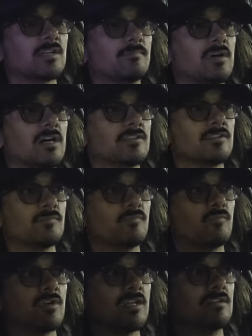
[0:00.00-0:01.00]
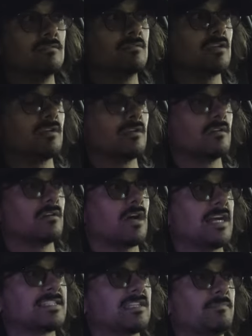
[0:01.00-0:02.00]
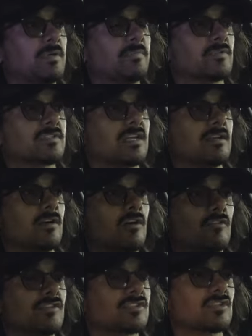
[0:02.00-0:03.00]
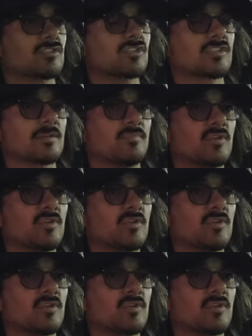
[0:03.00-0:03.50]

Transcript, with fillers: get bothered when I see people saying, "Oh, this looks just like